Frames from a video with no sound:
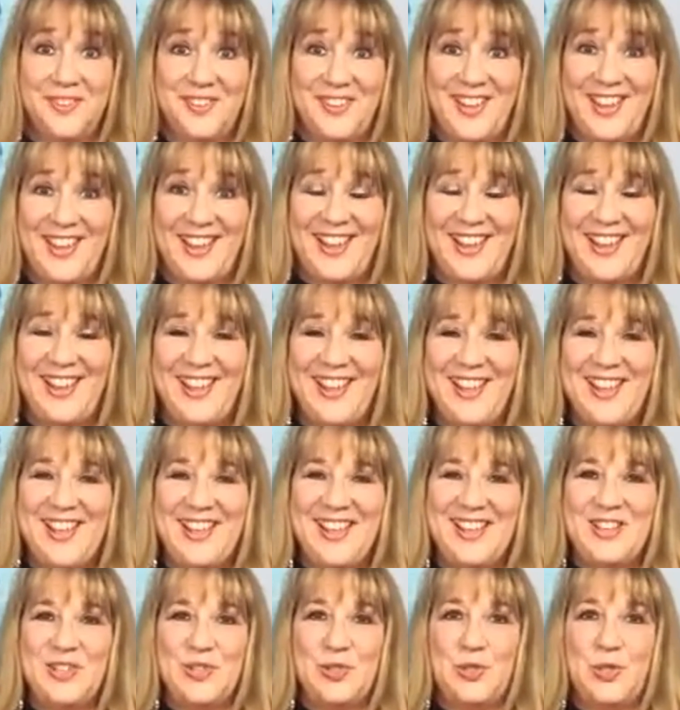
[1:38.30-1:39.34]
Okay,
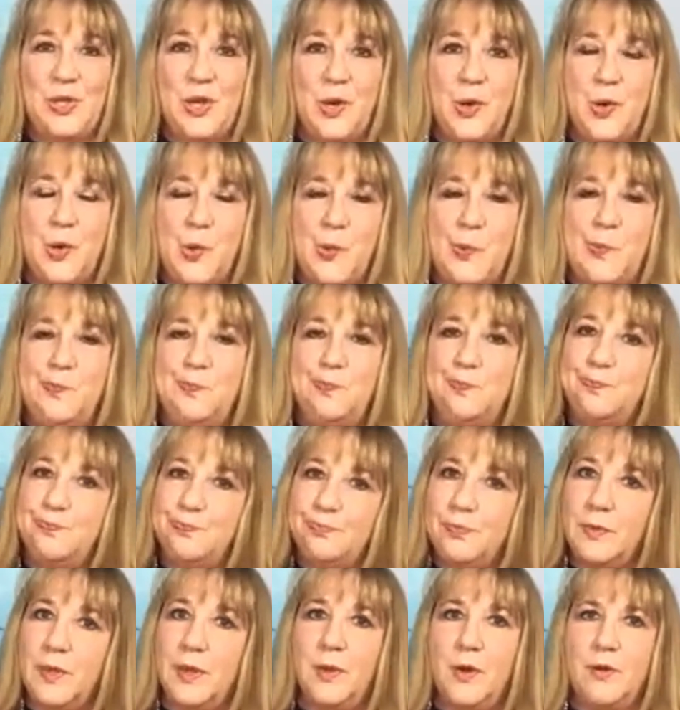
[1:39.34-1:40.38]
so
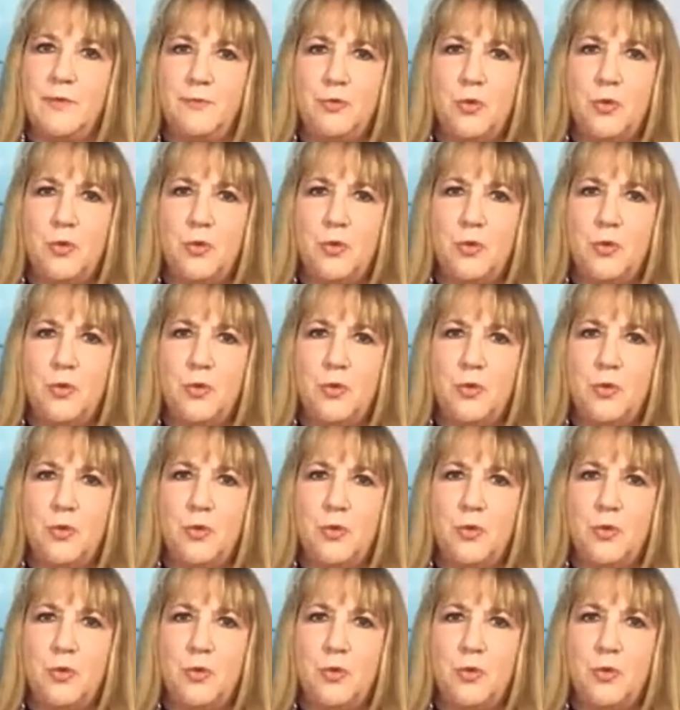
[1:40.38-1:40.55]
there are